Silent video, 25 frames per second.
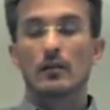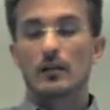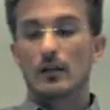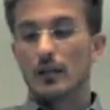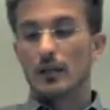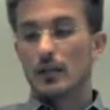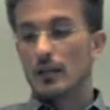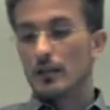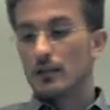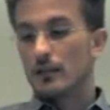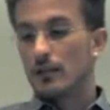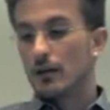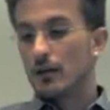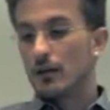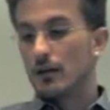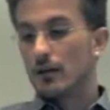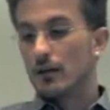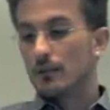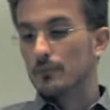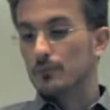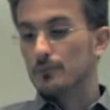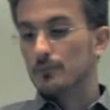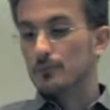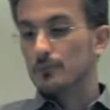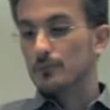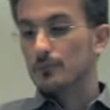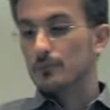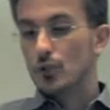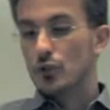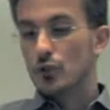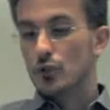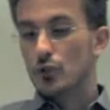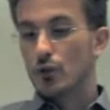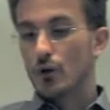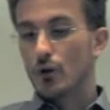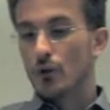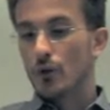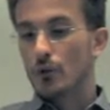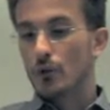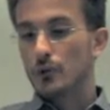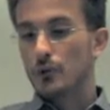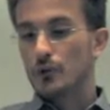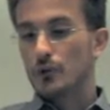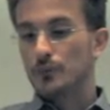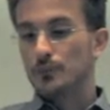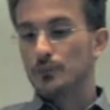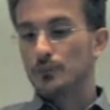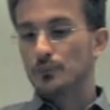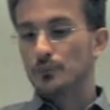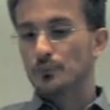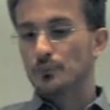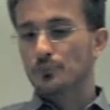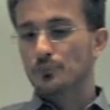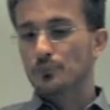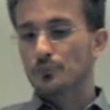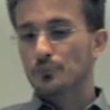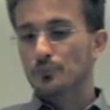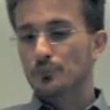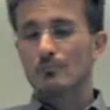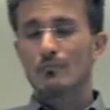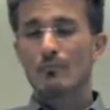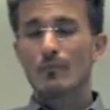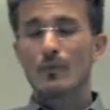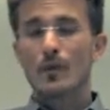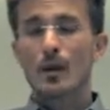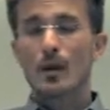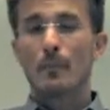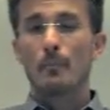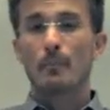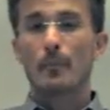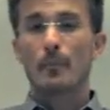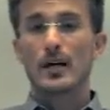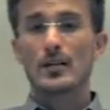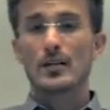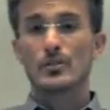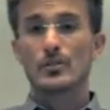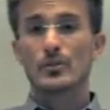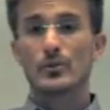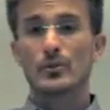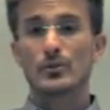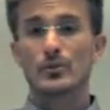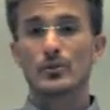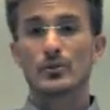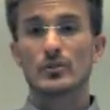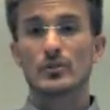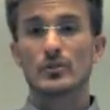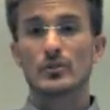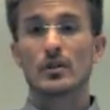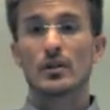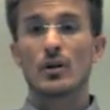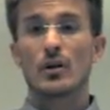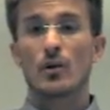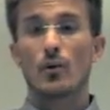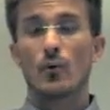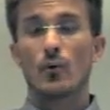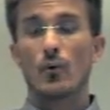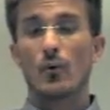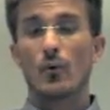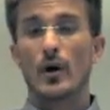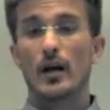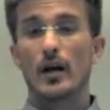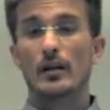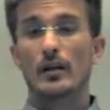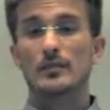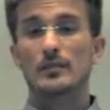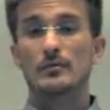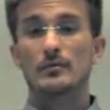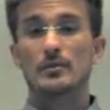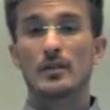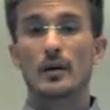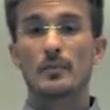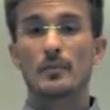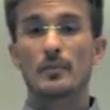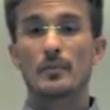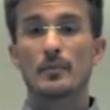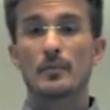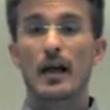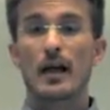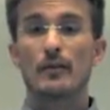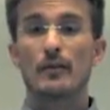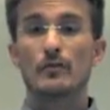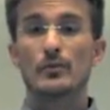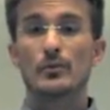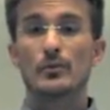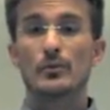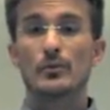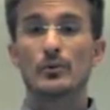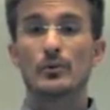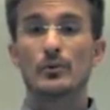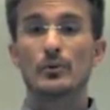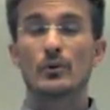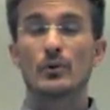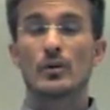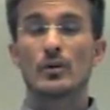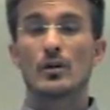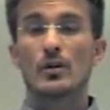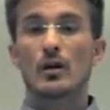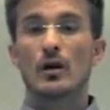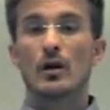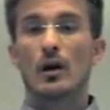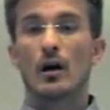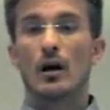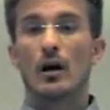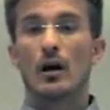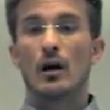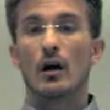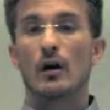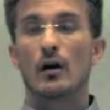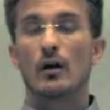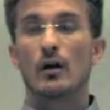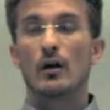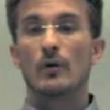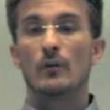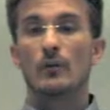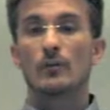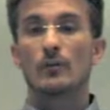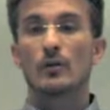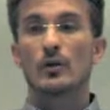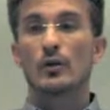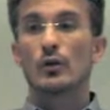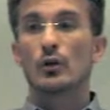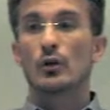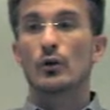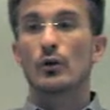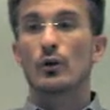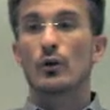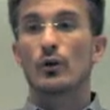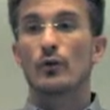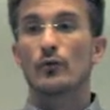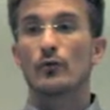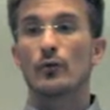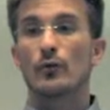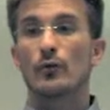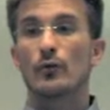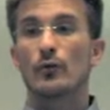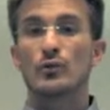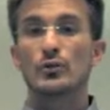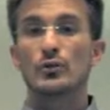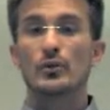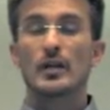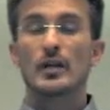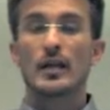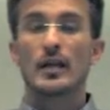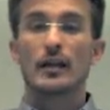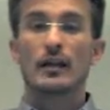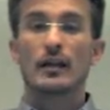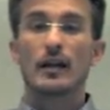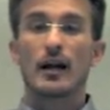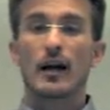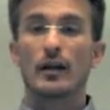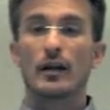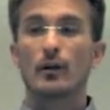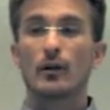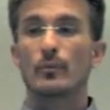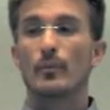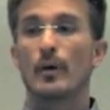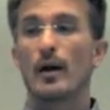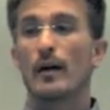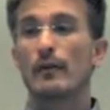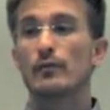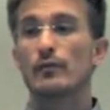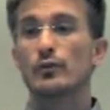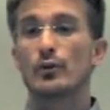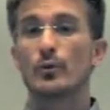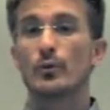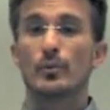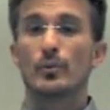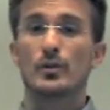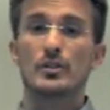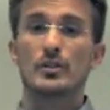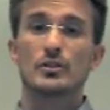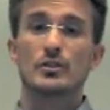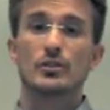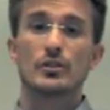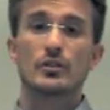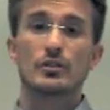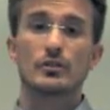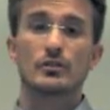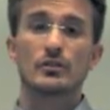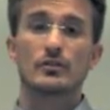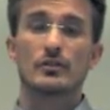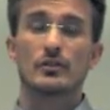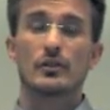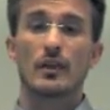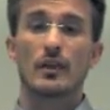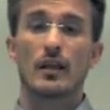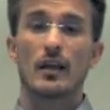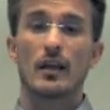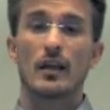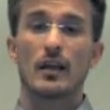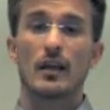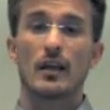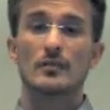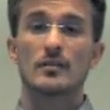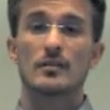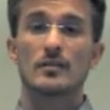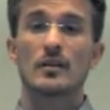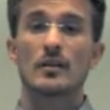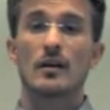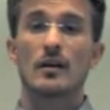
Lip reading: It shows puzzles where sometimes I had to, uh, in order for me to gain an item, I have to complete certain things,